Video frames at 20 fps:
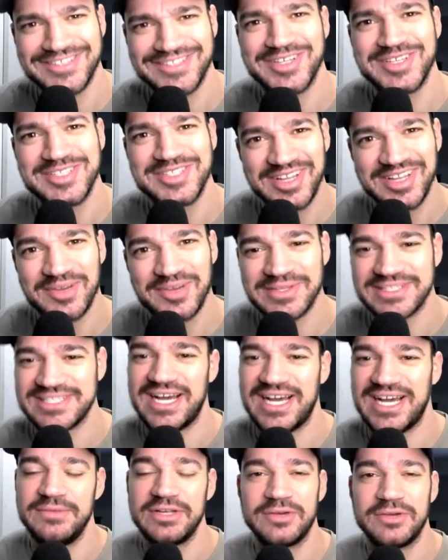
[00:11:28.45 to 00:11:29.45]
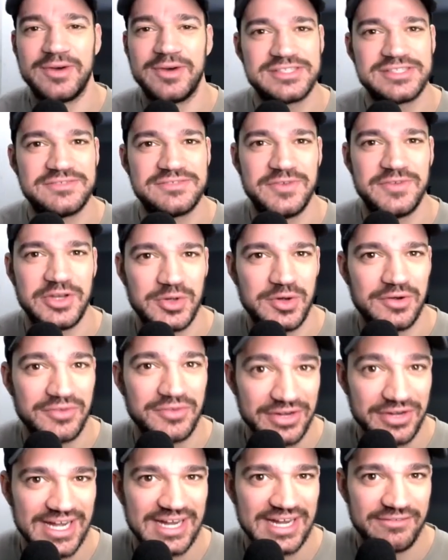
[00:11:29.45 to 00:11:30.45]
going to take a little bit of time. You can watch this video over
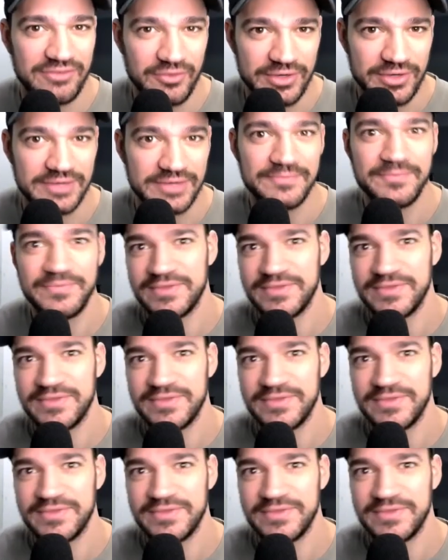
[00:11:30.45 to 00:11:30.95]
again if you want